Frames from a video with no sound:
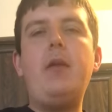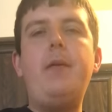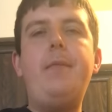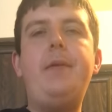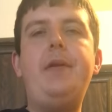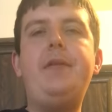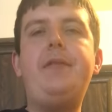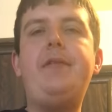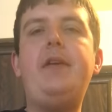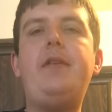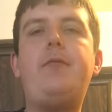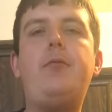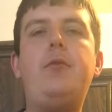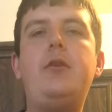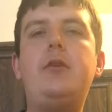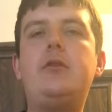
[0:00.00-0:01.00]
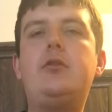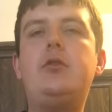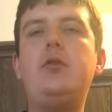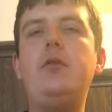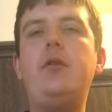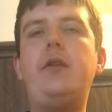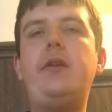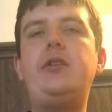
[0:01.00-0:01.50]
Because that's where it
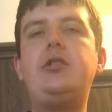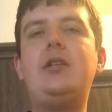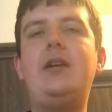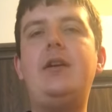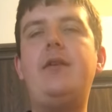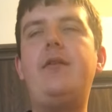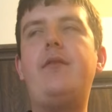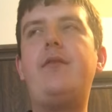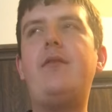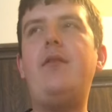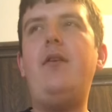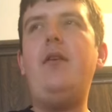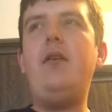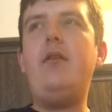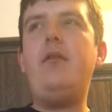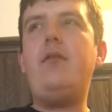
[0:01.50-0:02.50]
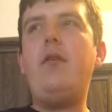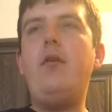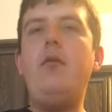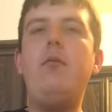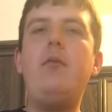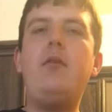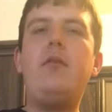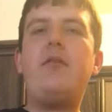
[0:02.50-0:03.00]
truly shines. On its
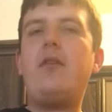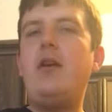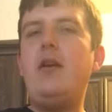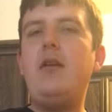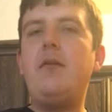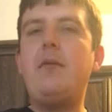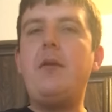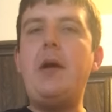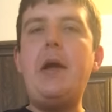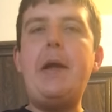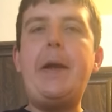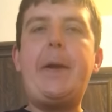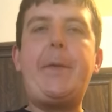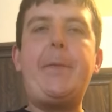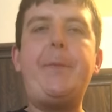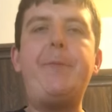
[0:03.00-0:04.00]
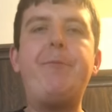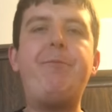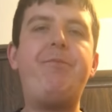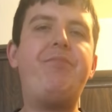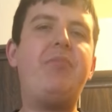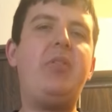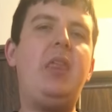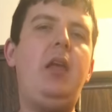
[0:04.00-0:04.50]
own, it's kind of like,
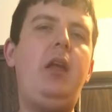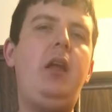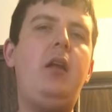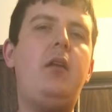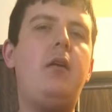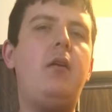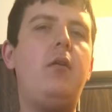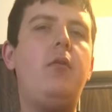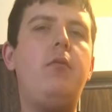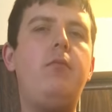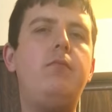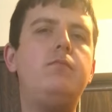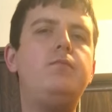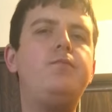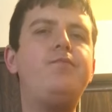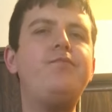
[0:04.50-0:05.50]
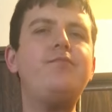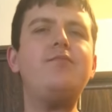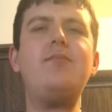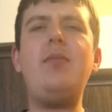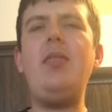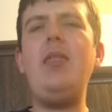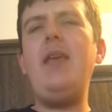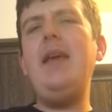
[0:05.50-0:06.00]
you know,
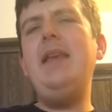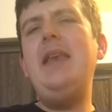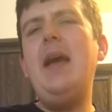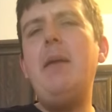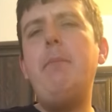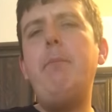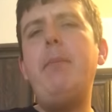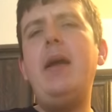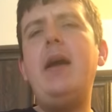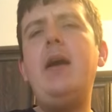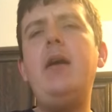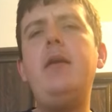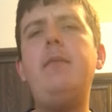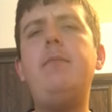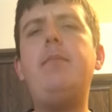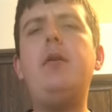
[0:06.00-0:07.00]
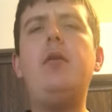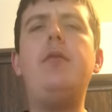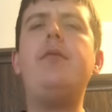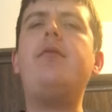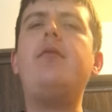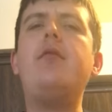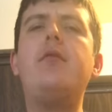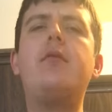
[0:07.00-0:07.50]
not bad, but
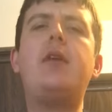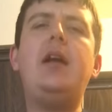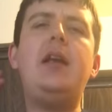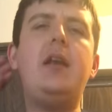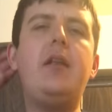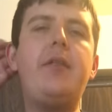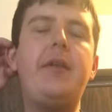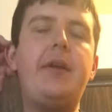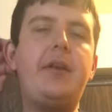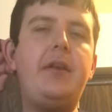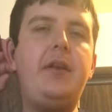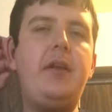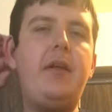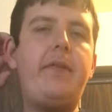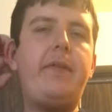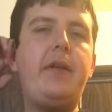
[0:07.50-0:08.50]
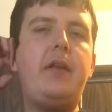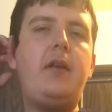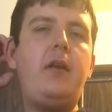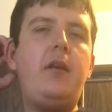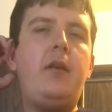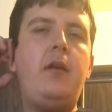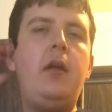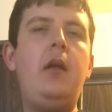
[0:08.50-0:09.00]
also kind of like
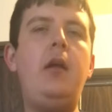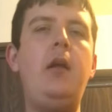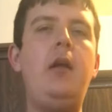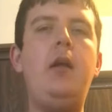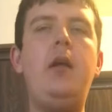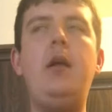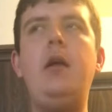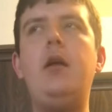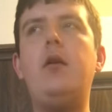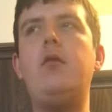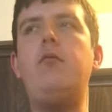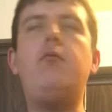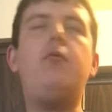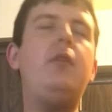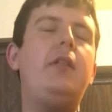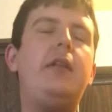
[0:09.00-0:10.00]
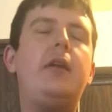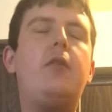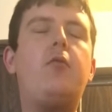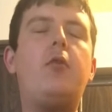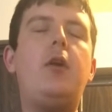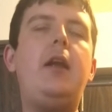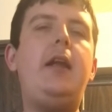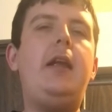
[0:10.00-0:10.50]
nothing really
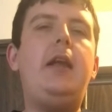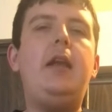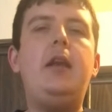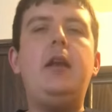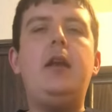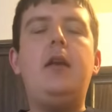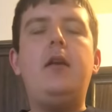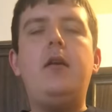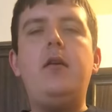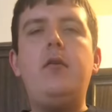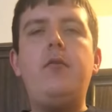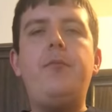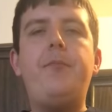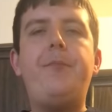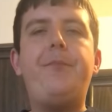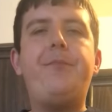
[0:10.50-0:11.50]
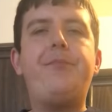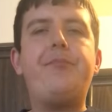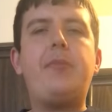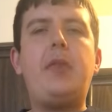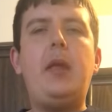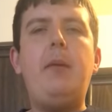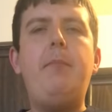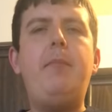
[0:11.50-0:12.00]
great, you know?
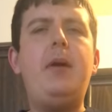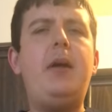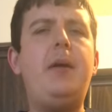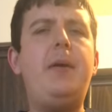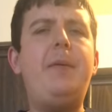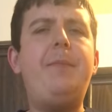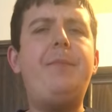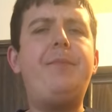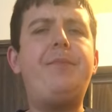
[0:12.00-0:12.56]
But